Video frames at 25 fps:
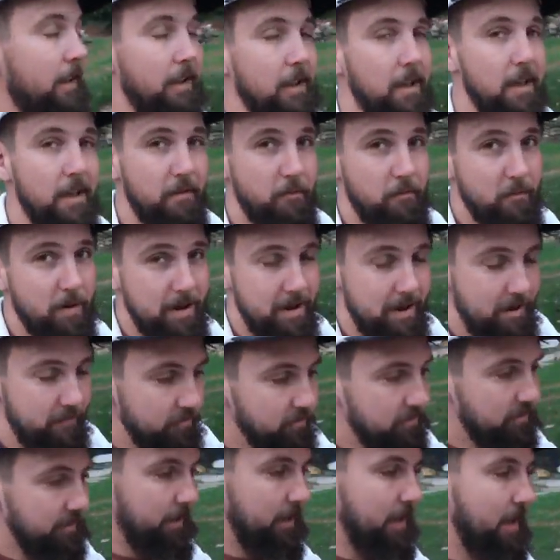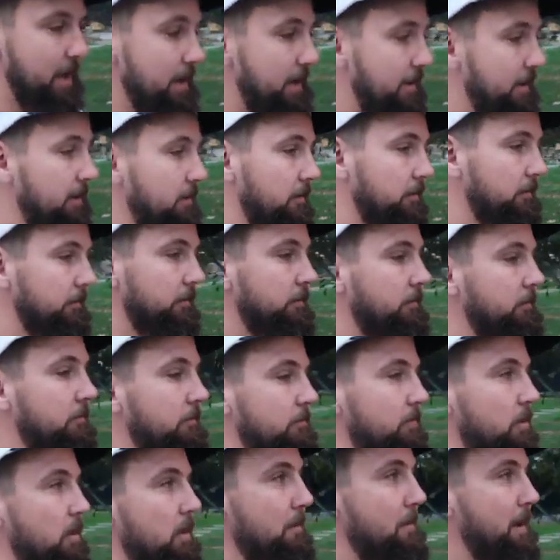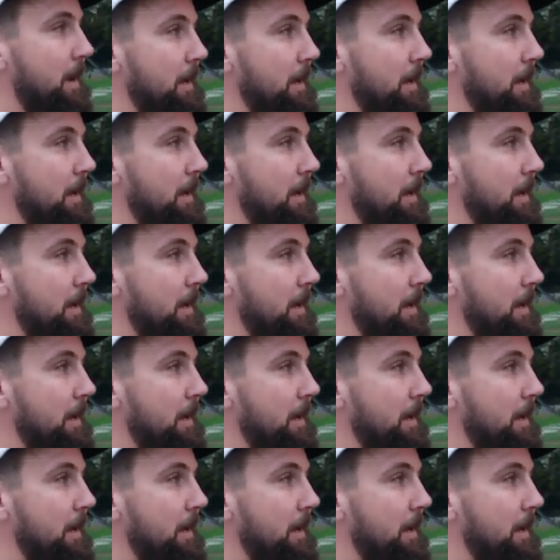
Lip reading: kind of rake everything out, put it